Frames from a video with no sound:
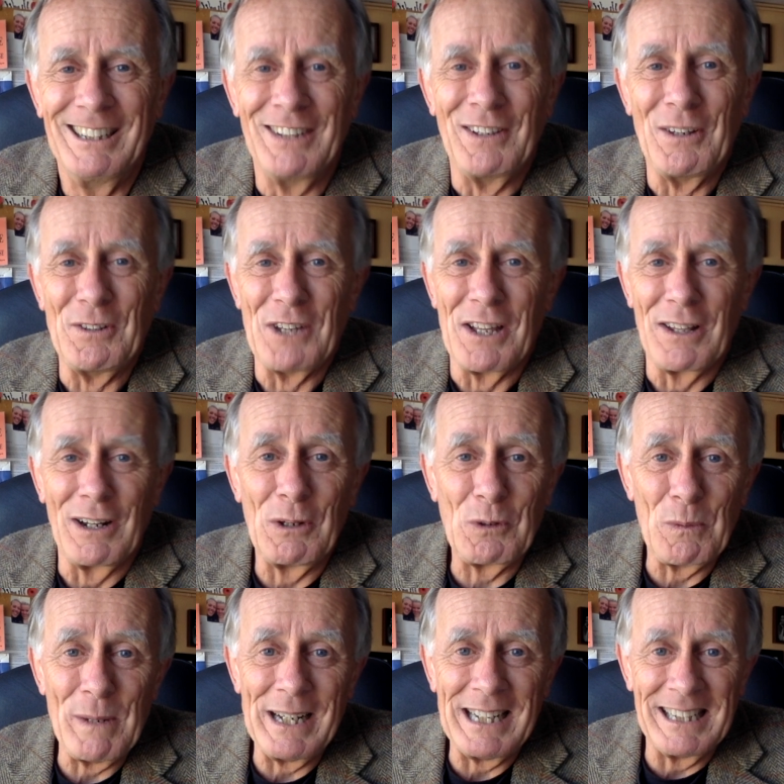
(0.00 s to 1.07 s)
And those are the
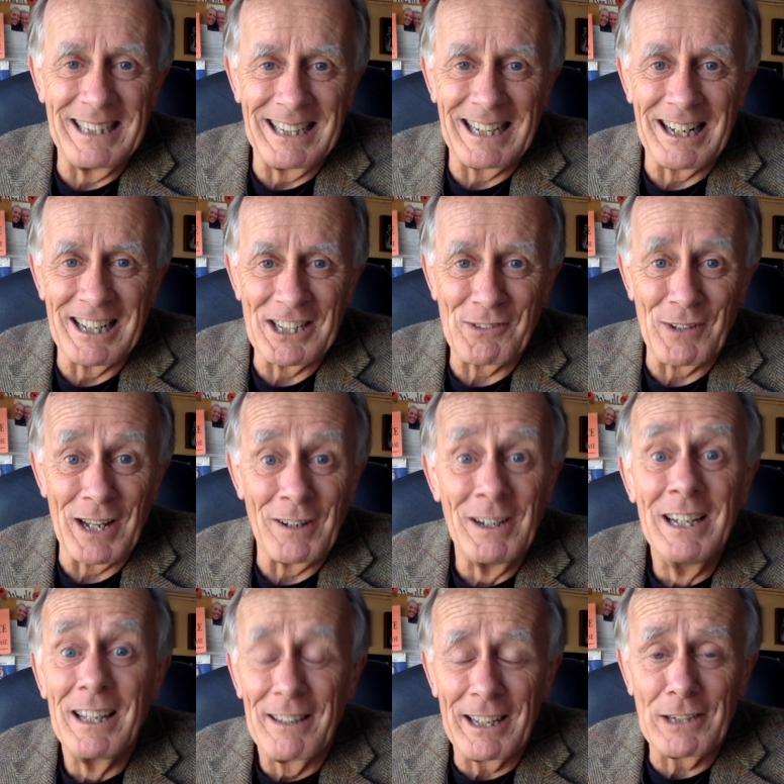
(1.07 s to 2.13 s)
local media headlines for now.
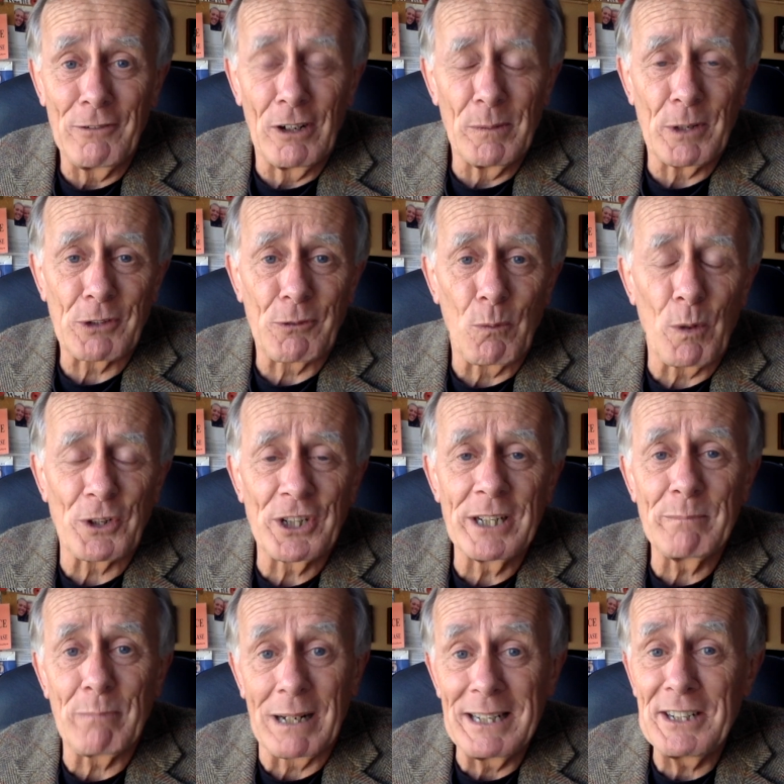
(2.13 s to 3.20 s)
Thank you very much for
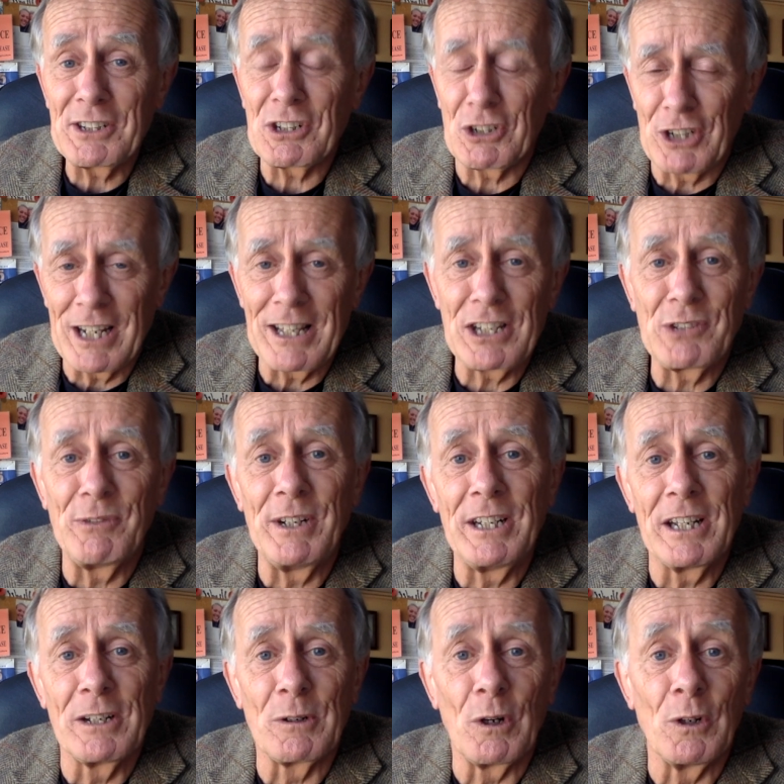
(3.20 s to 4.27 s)
watching. Please share this
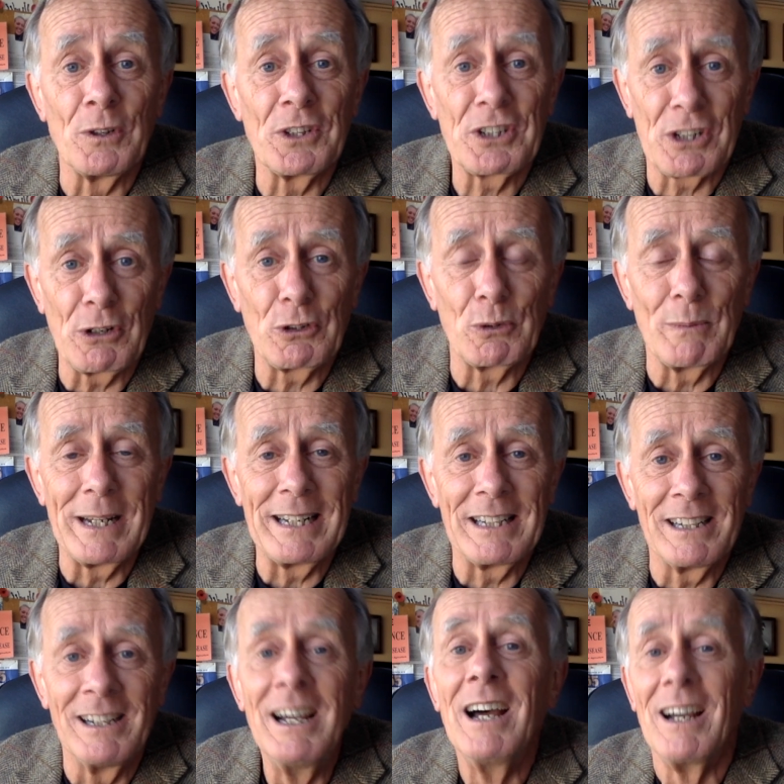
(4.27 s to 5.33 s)
video on social
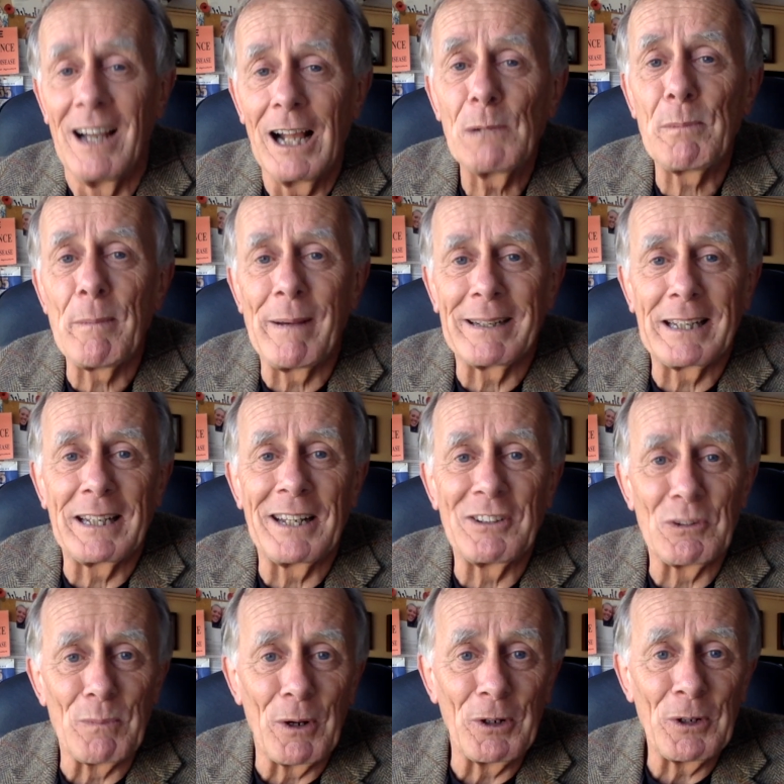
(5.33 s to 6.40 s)
media. I'll be back again
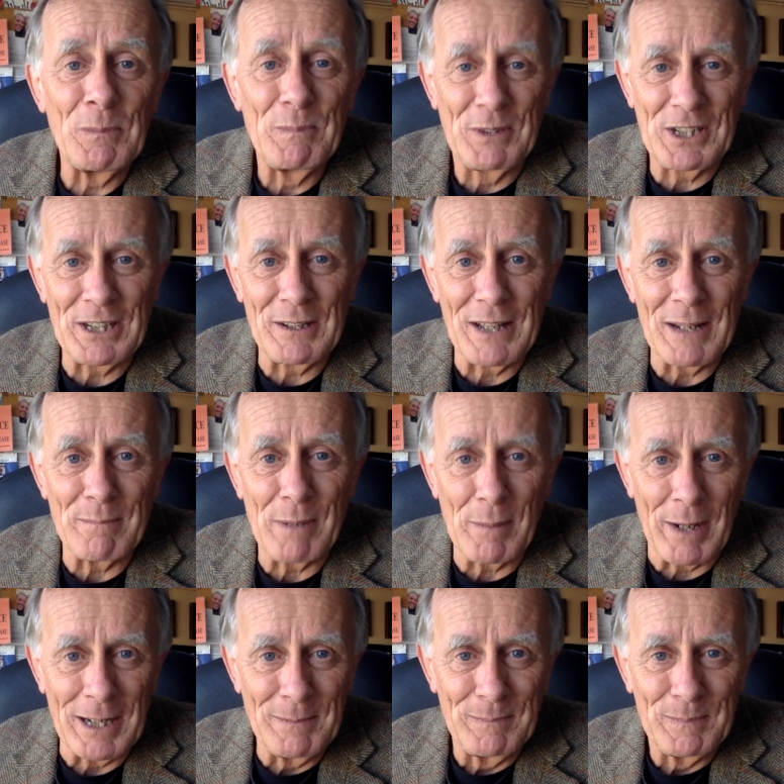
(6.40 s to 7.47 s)
tomorrow. See you then. Bye-bye.